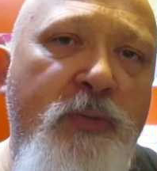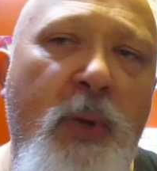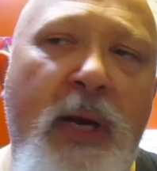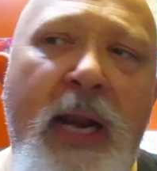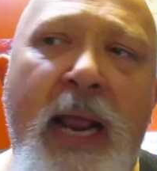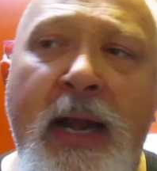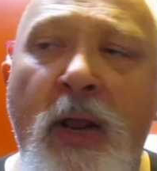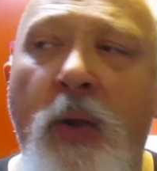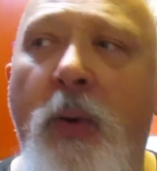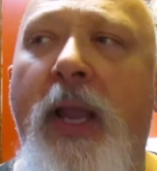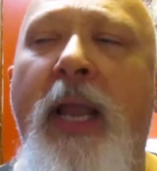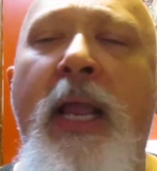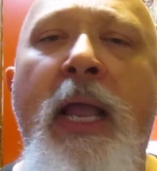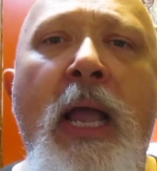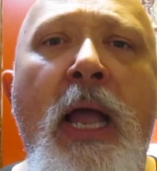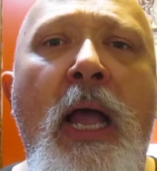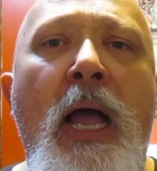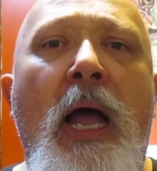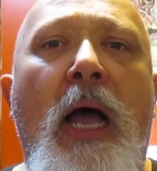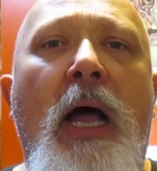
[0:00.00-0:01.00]
But anyway,
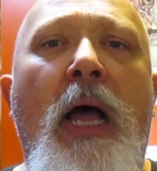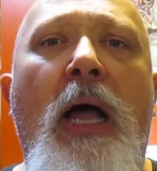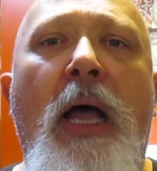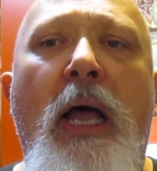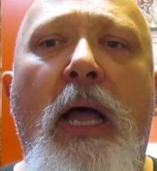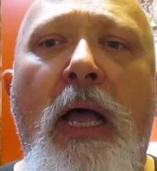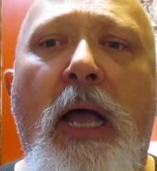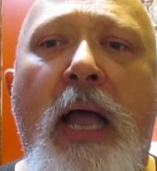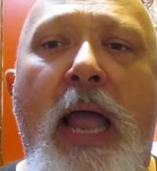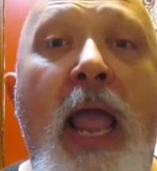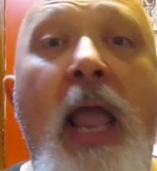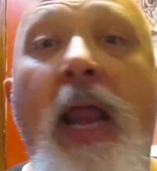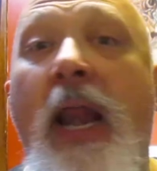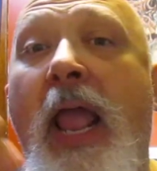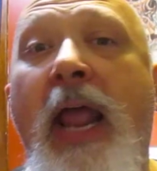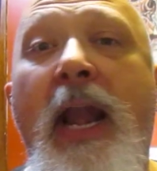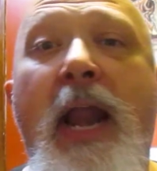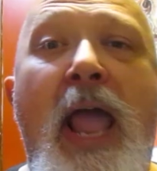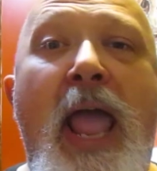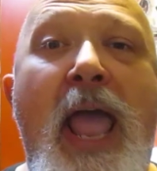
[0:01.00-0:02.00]

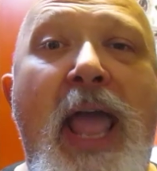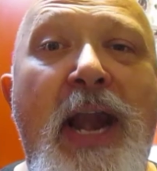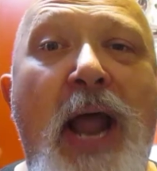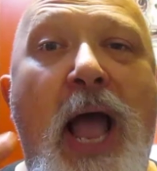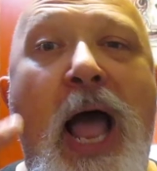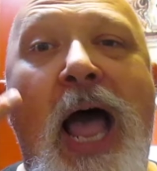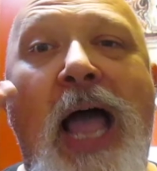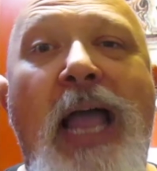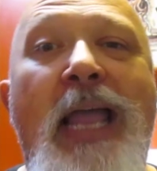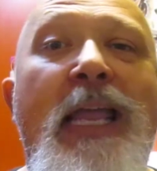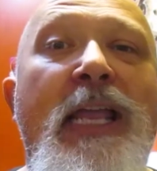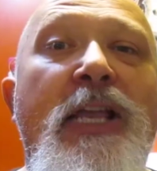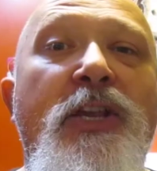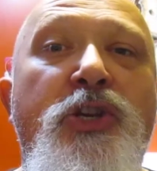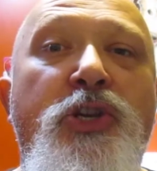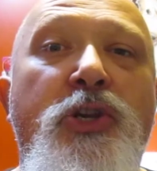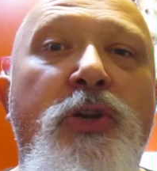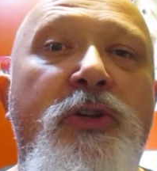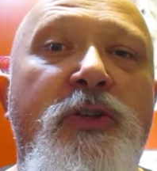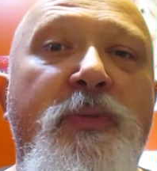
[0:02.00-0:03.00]
and I had eye
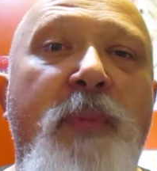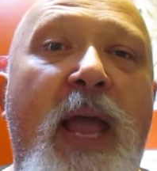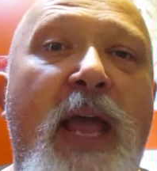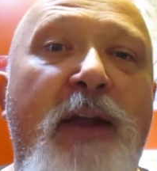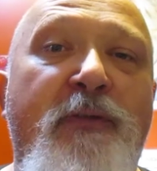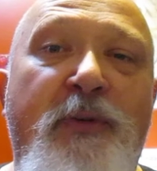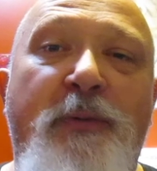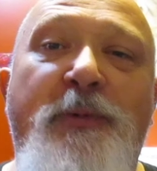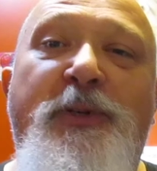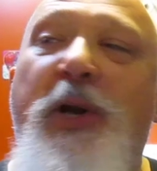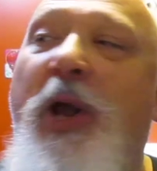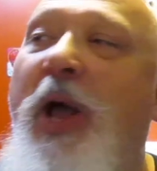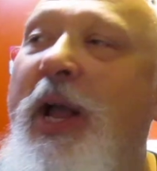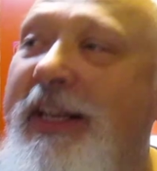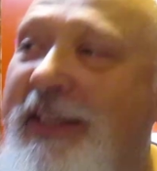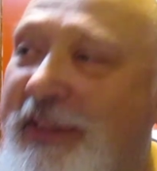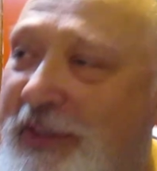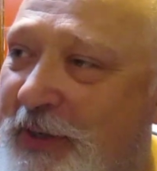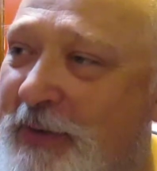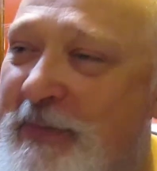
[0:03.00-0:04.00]
issues, man, from
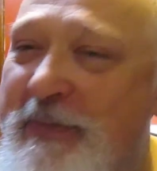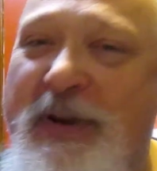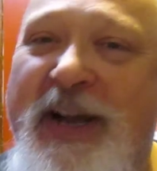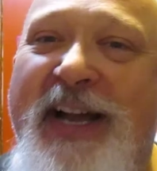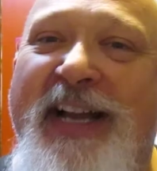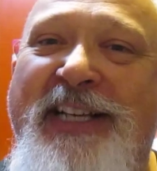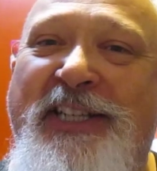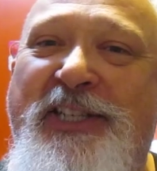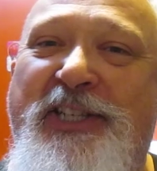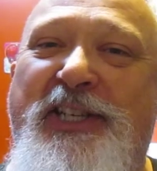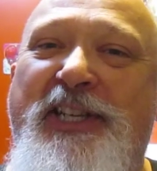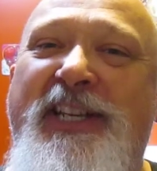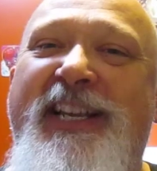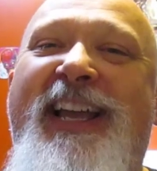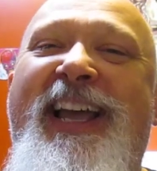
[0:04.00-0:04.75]
drawing too much.